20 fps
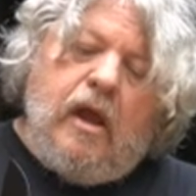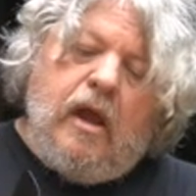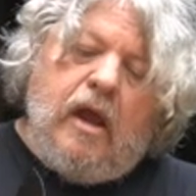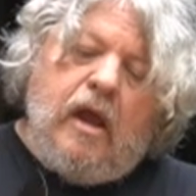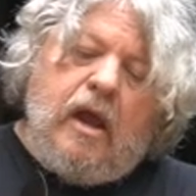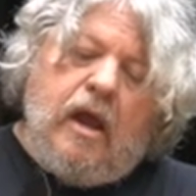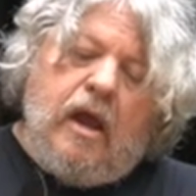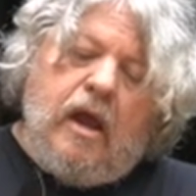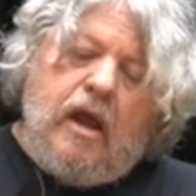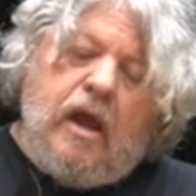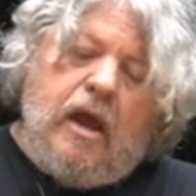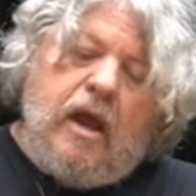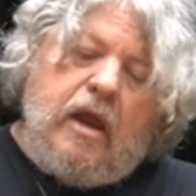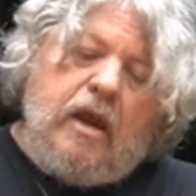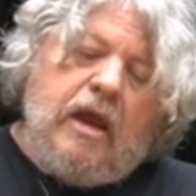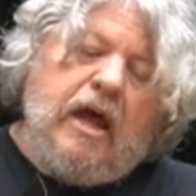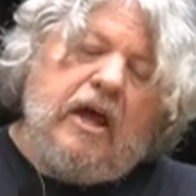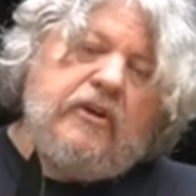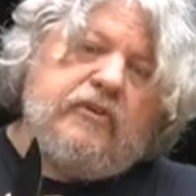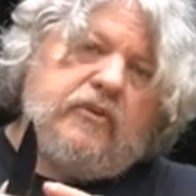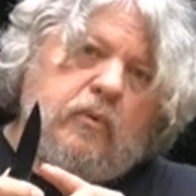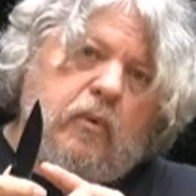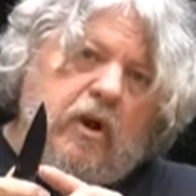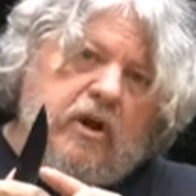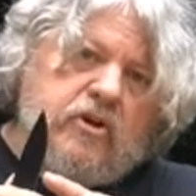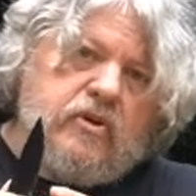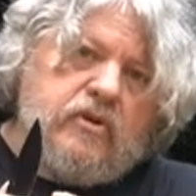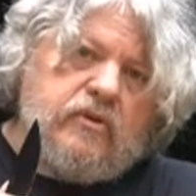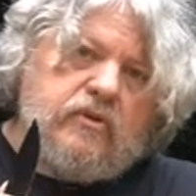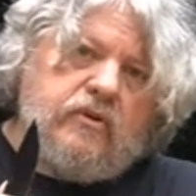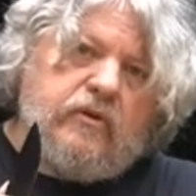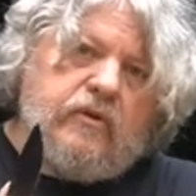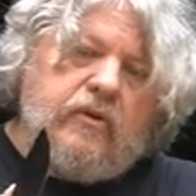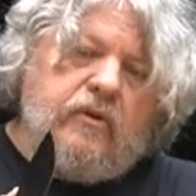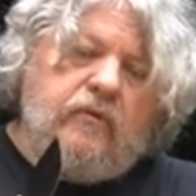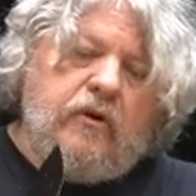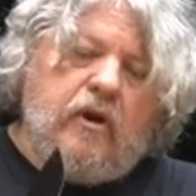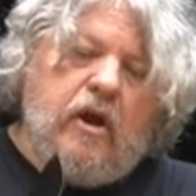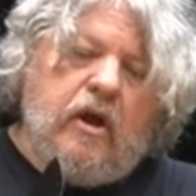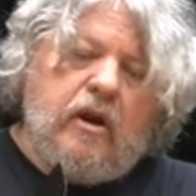and it has serrations
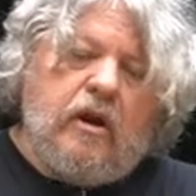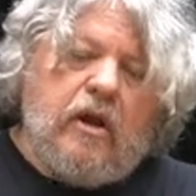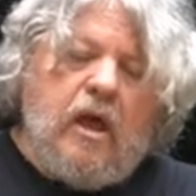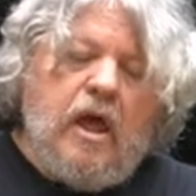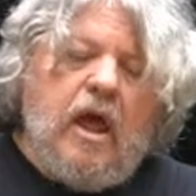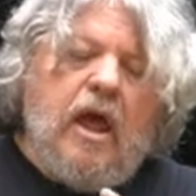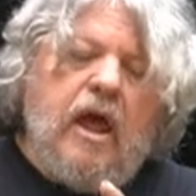for cutting.